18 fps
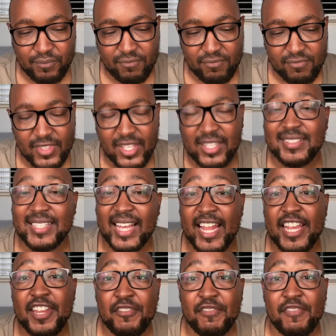It's
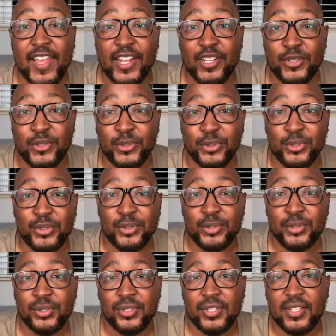undervalued
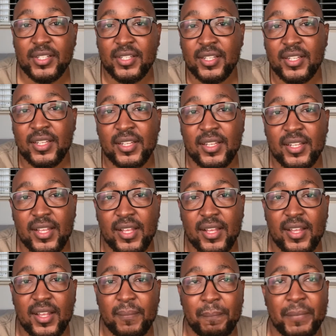
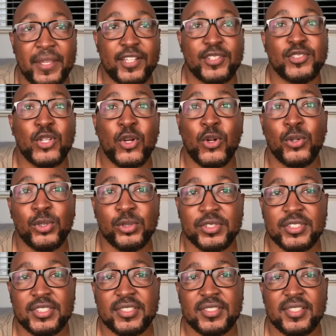being told
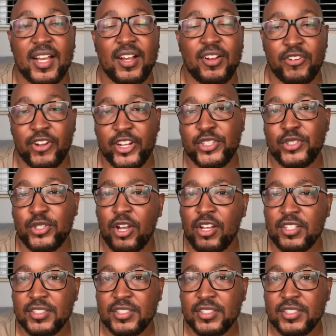how great you are as a